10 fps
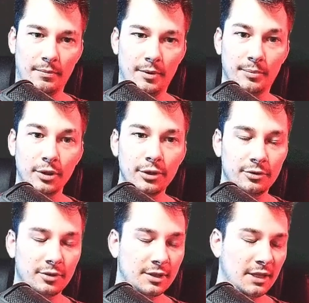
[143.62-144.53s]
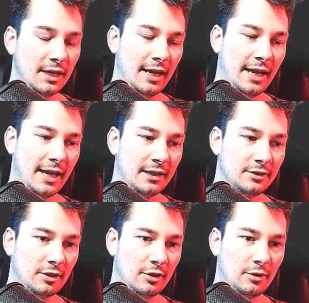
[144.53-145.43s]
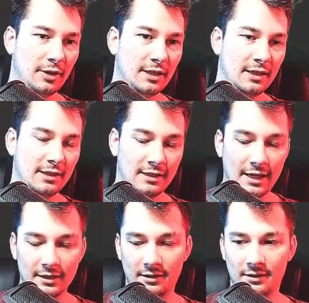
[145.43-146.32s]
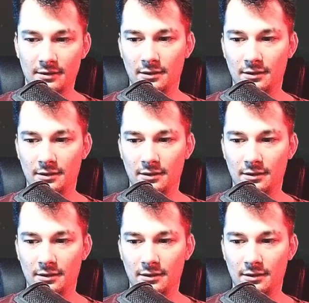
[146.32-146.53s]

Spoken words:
blues. And so it says